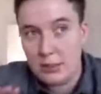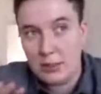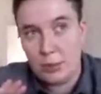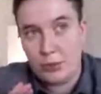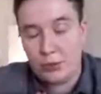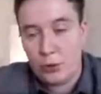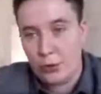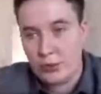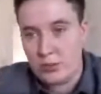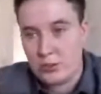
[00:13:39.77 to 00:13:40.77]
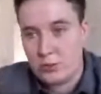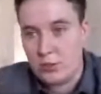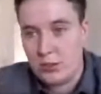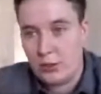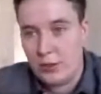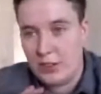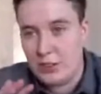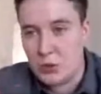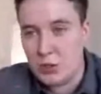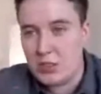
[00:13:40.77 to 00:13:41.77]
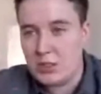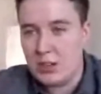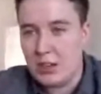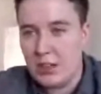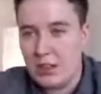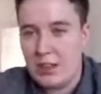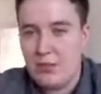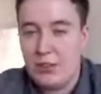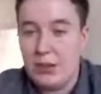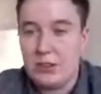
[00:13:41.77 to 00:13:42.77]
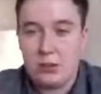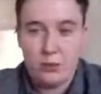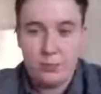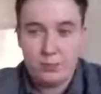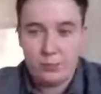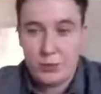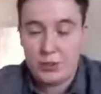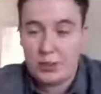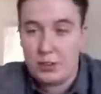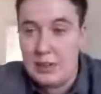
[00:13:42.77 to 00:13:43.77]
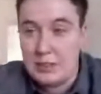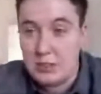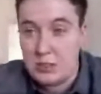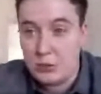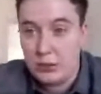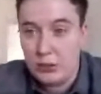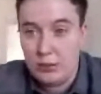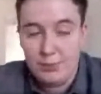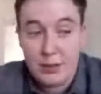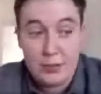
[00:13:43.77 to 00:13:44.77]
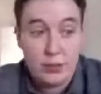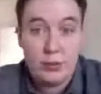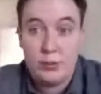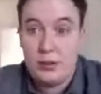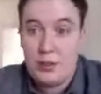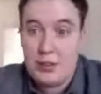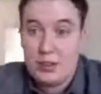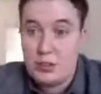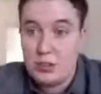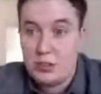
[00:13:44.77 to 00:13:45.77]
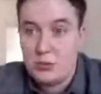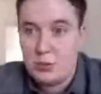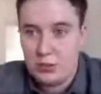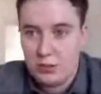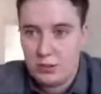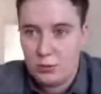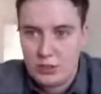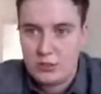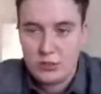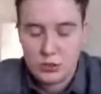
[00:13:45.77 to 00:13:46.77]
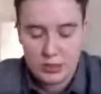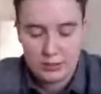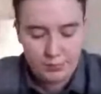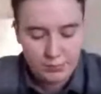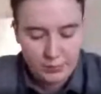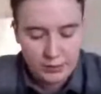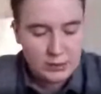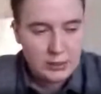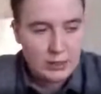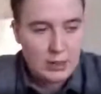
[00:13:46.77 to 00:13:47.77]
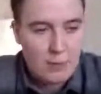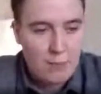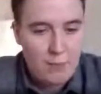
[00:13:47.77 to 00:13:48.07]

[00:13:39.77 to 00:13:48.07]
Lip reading: before in school and I quite enjoyed studying it, even though it's not music that I listen to a lot, even though I think I should because I always enjoy it. And